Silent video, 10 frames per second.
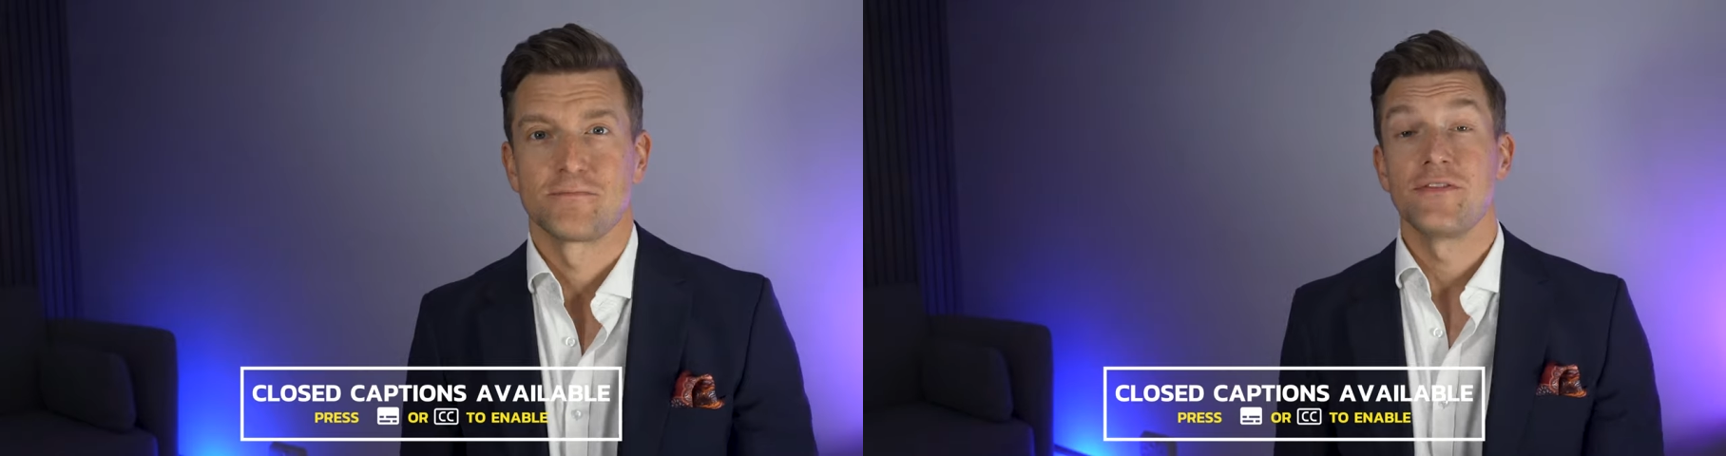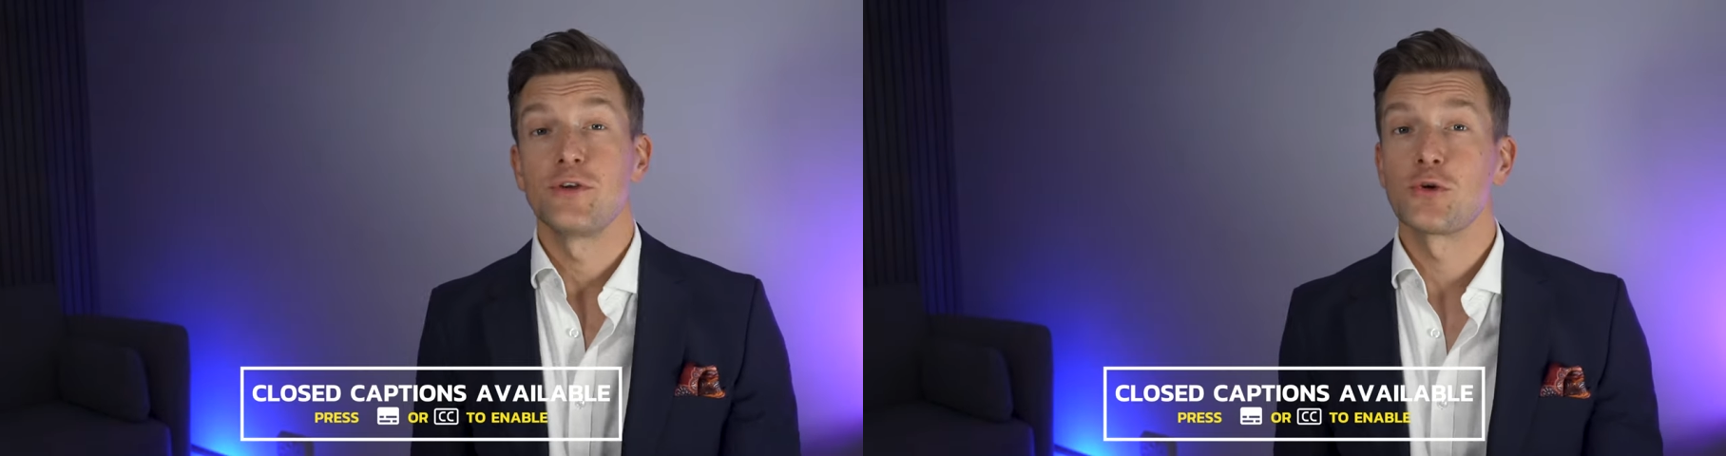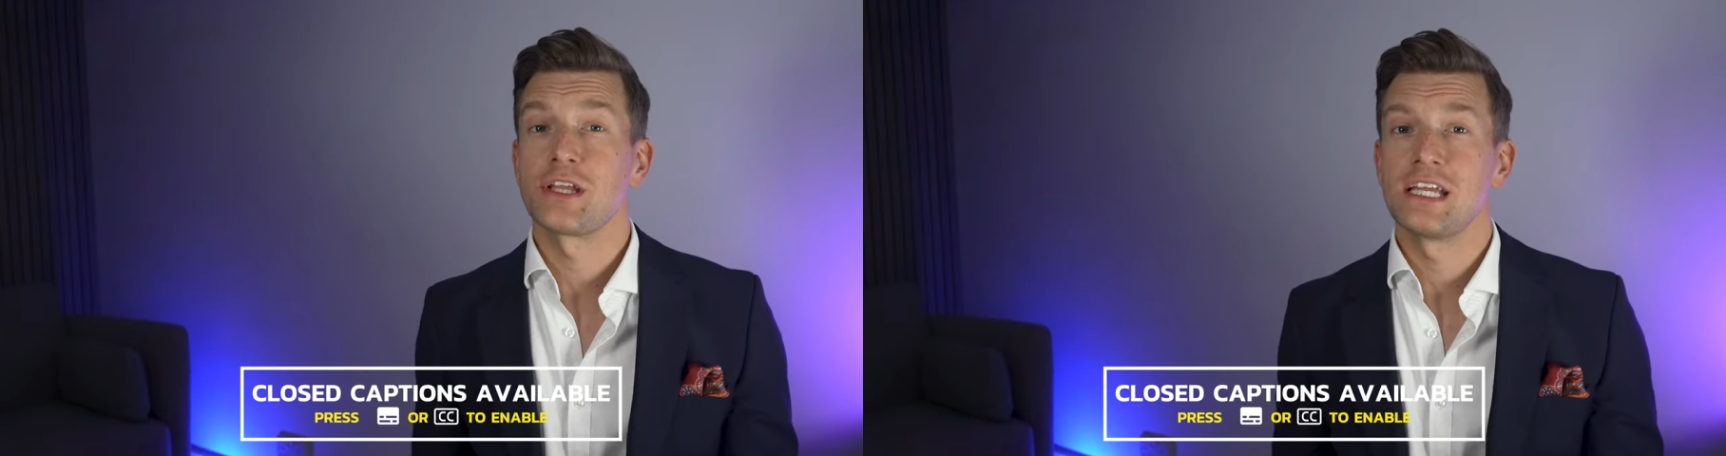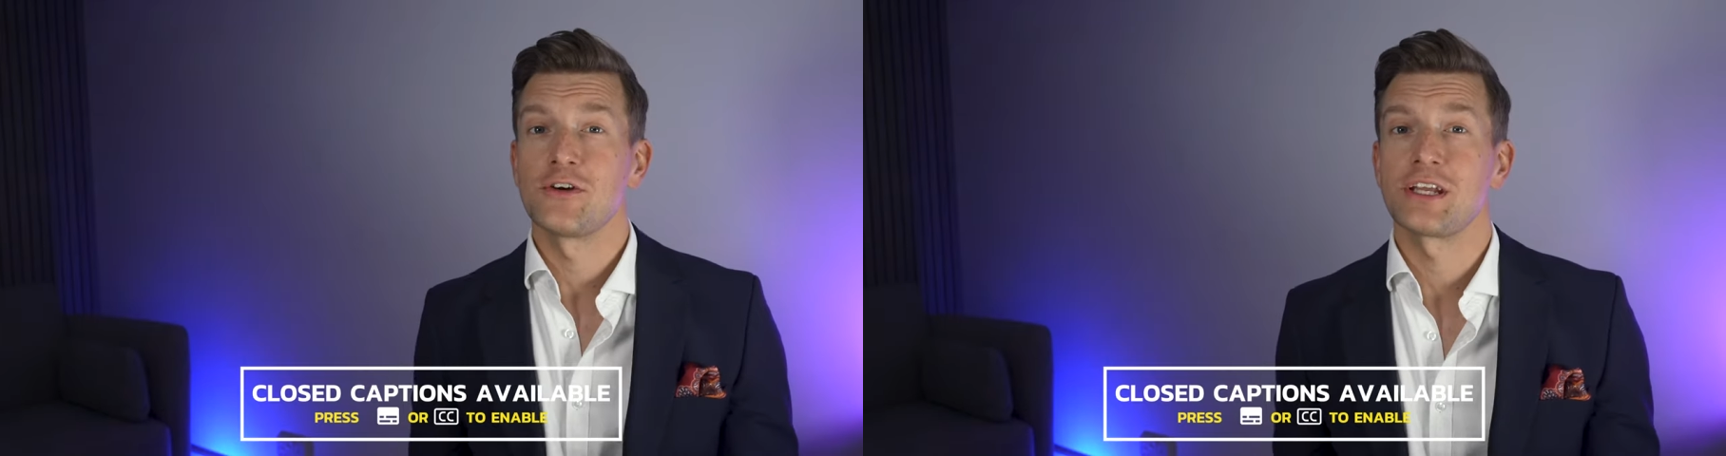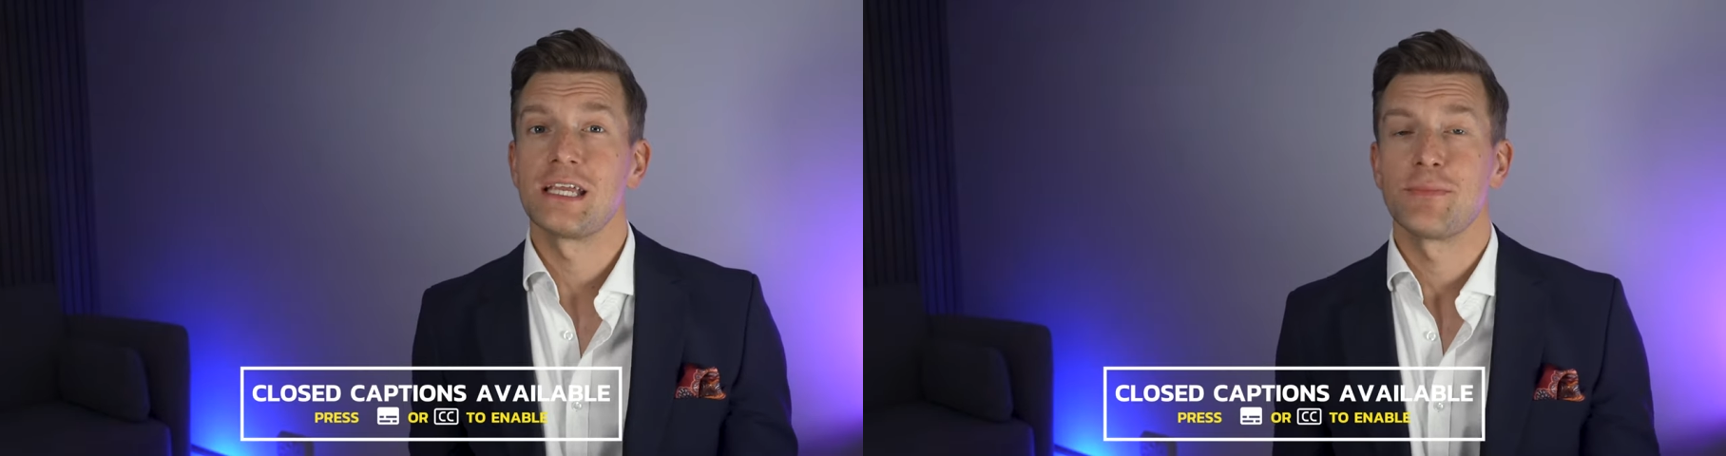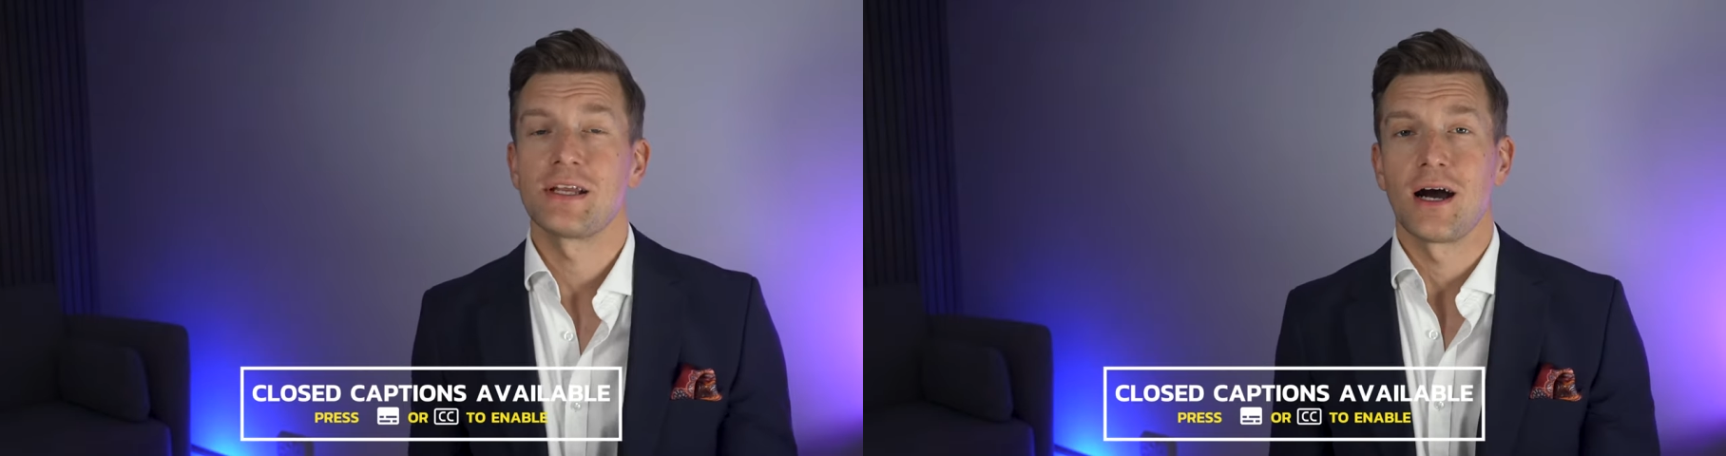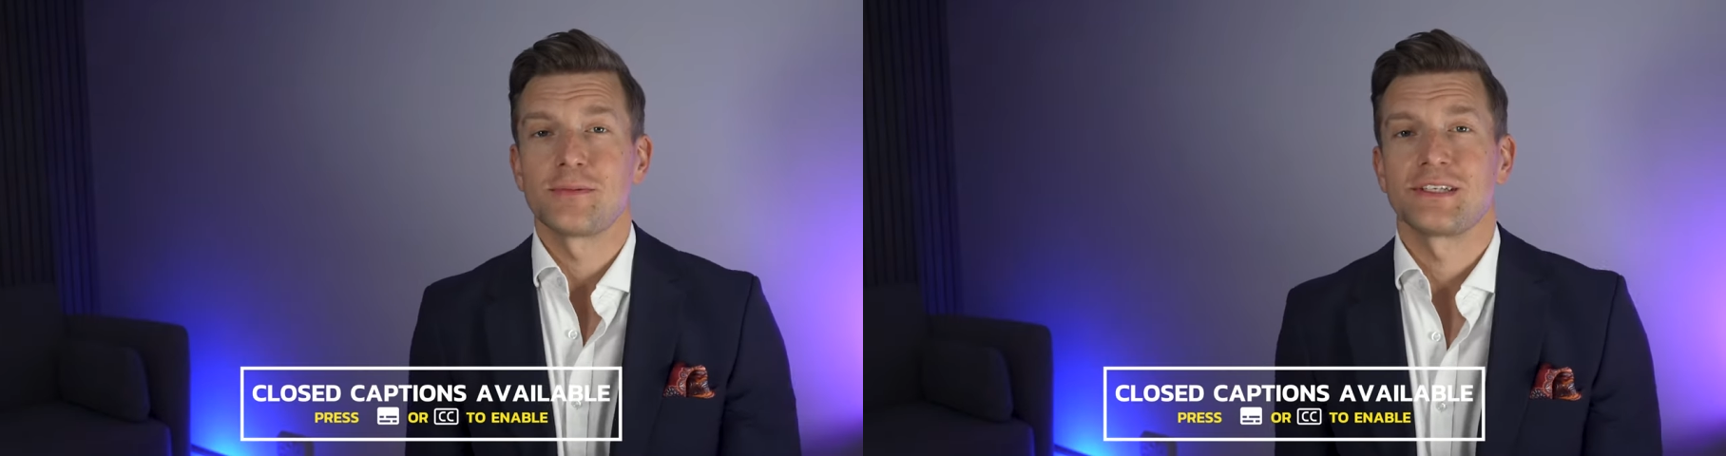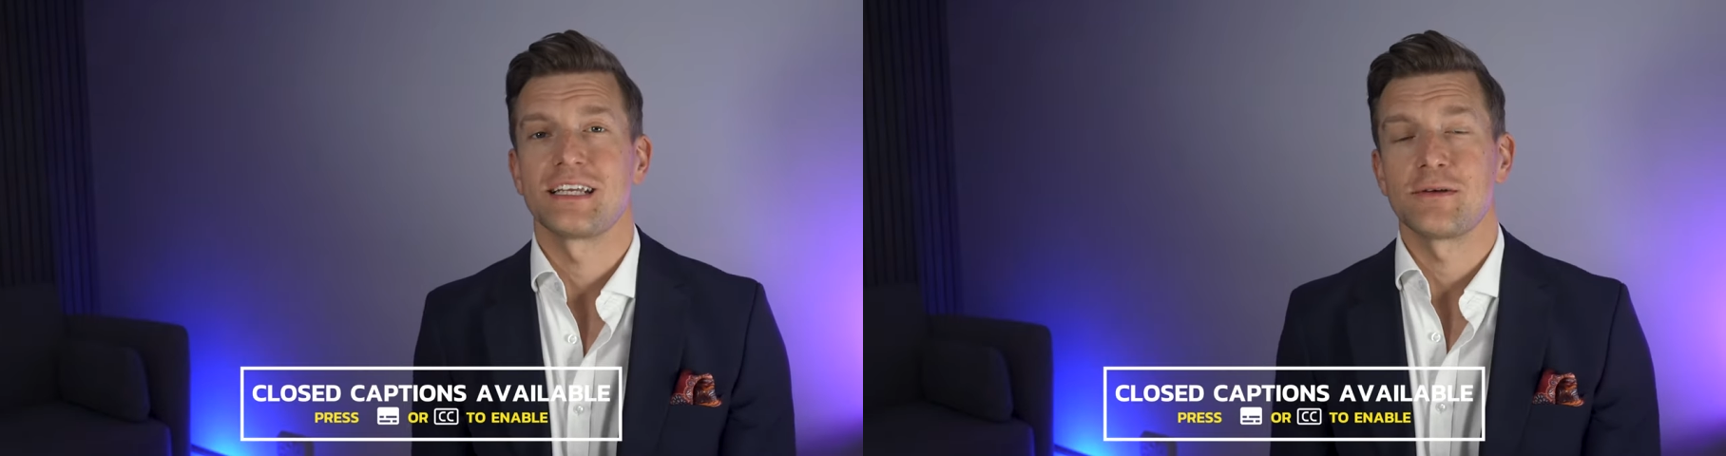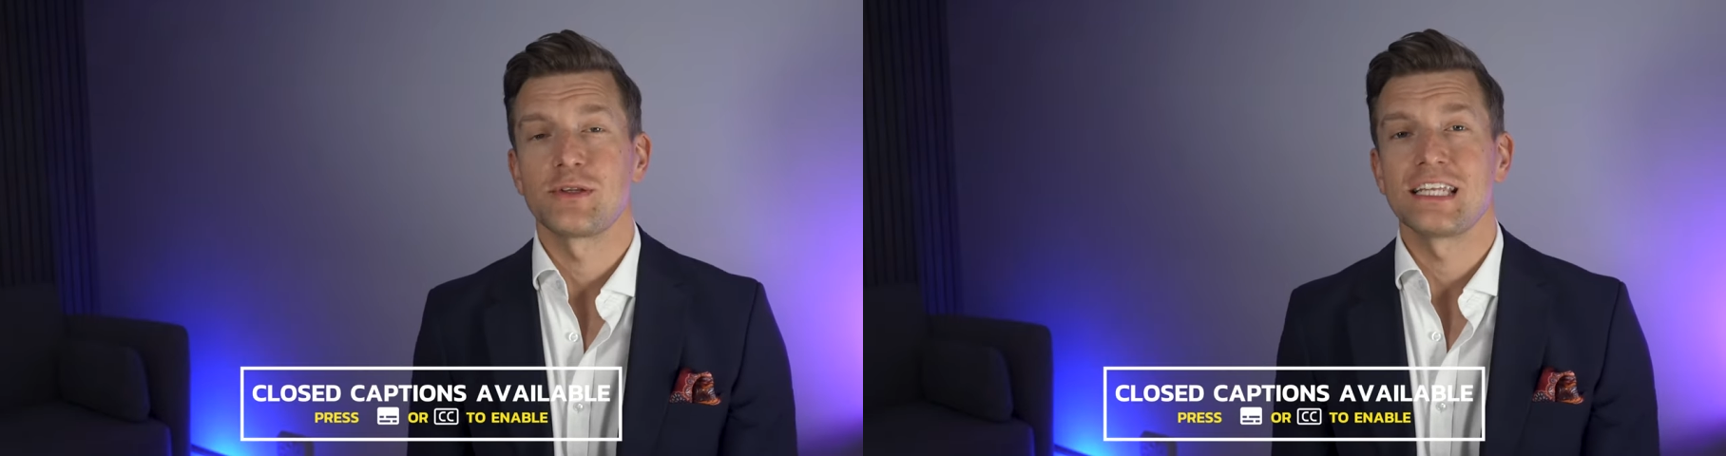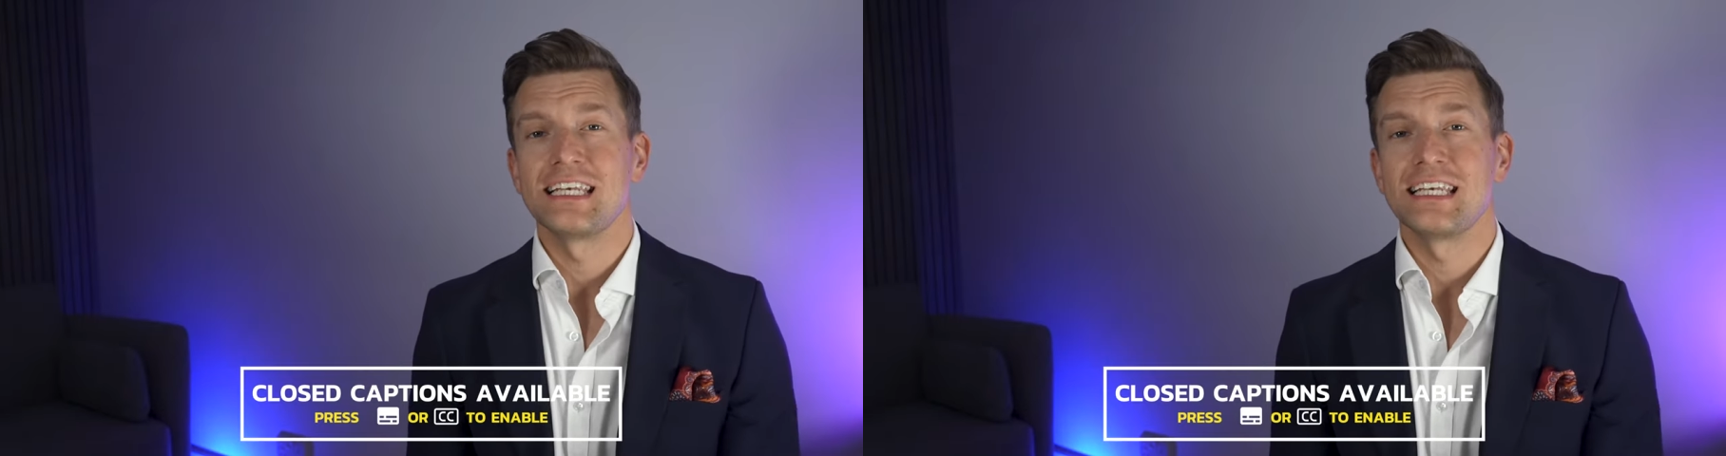If you're keen on keeping up to date with the